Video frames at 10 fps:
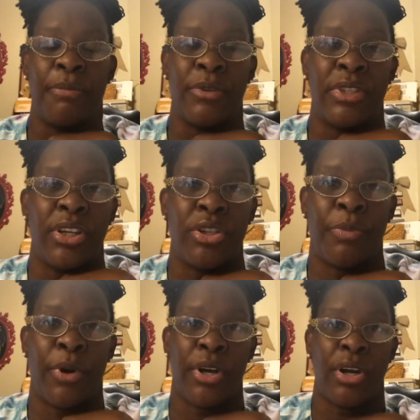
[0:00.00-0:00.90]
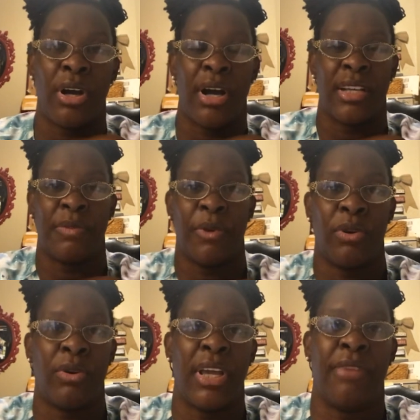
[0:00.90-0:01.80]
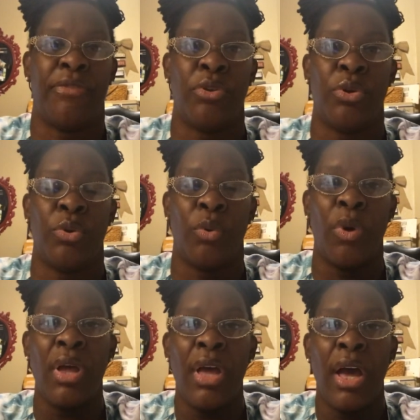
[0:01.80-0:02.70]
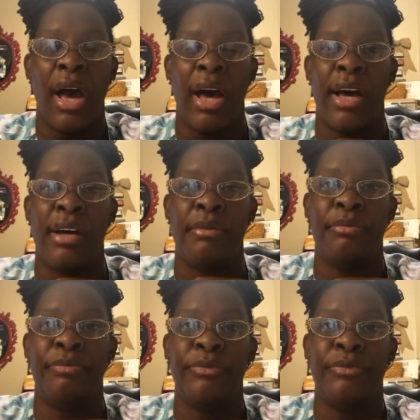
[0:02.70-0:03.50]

procedure per your hospital if you um,